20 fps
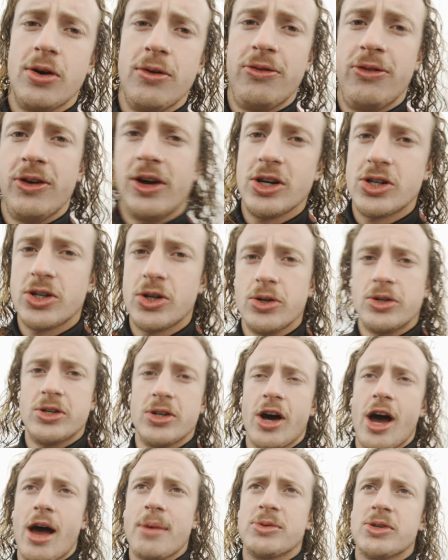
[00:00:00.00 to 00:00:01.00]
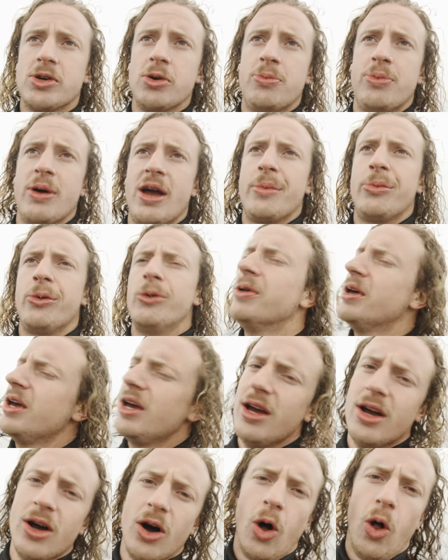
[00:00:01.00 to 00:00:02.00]
good fish, good times, good people,
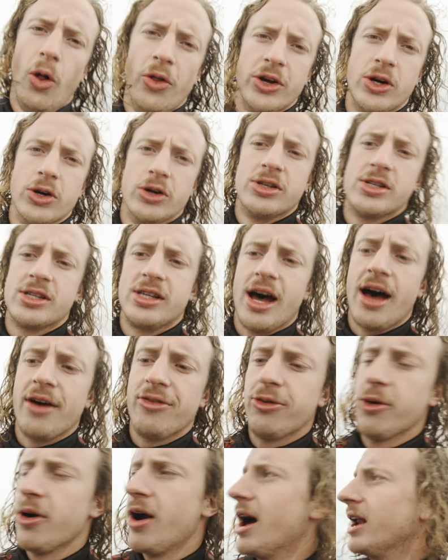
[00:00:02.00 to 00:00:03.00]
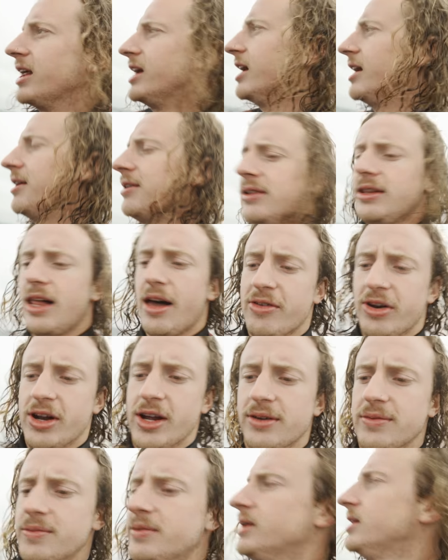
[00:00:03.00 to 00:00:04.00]
all the good stuff. We're out here, loving it,